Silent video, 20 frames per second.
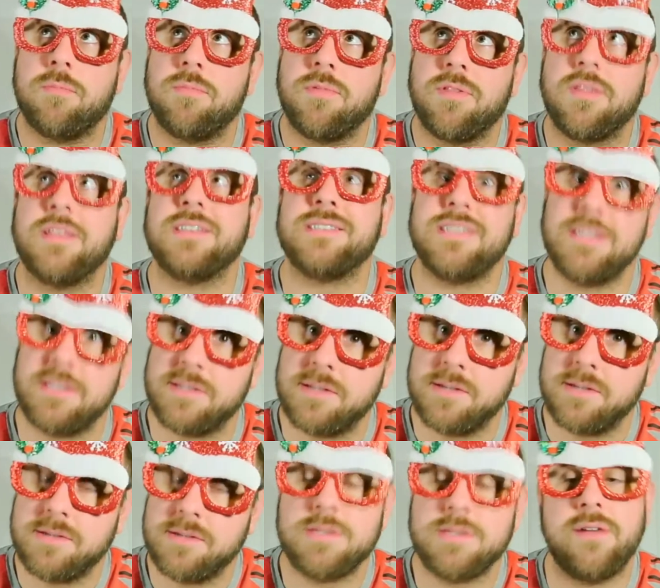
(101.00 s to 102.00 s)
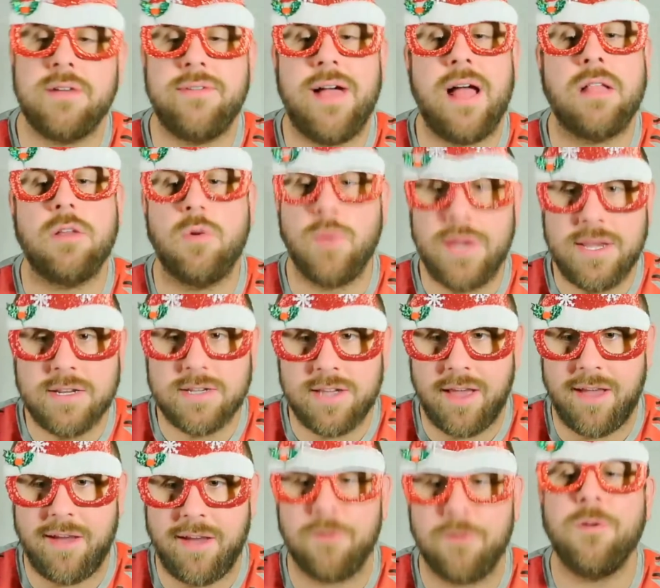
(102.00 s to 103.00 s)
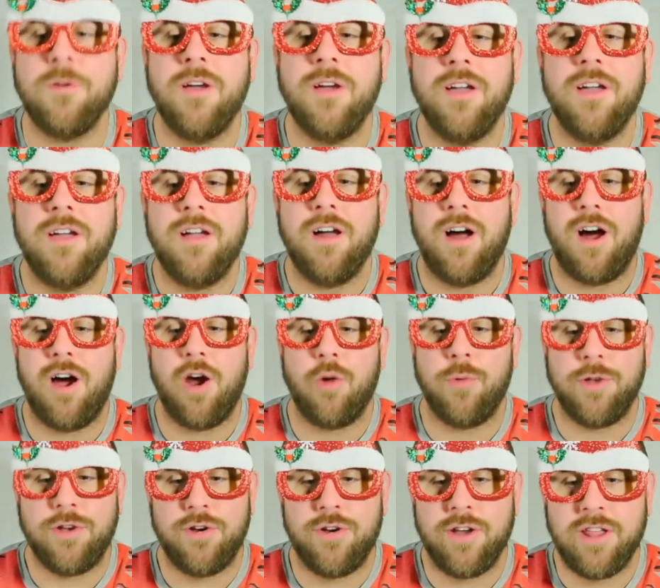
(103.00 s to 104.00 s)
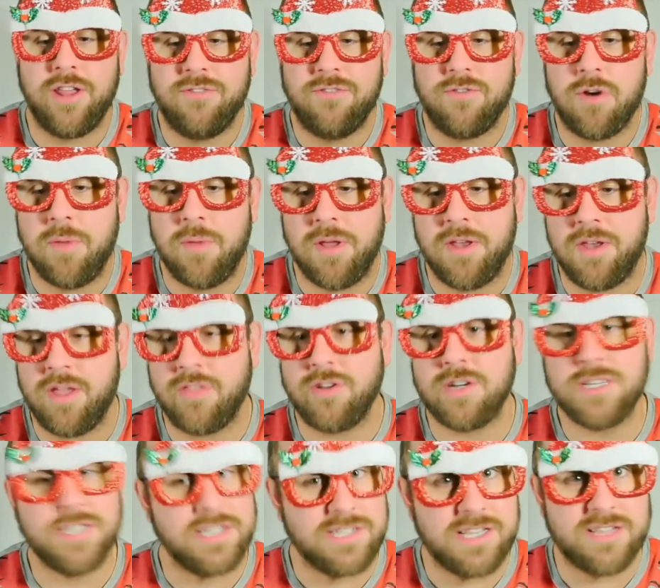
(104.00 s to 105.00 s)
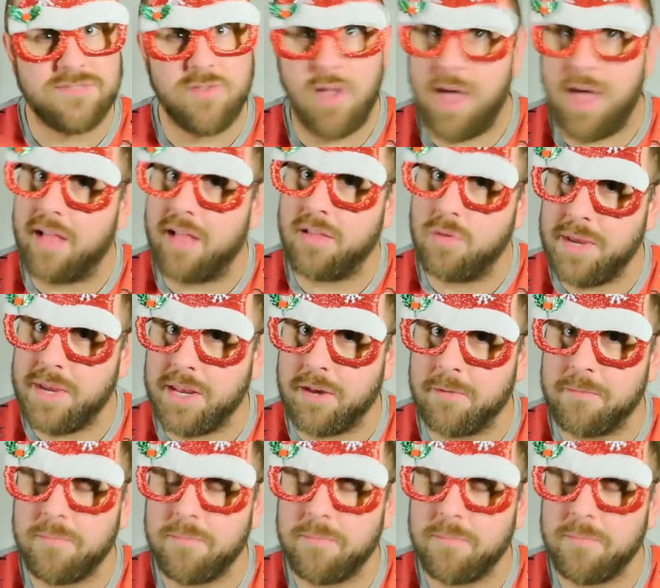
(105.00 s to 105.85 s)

the citizens of Halloween Town are returning from another successful Halloween.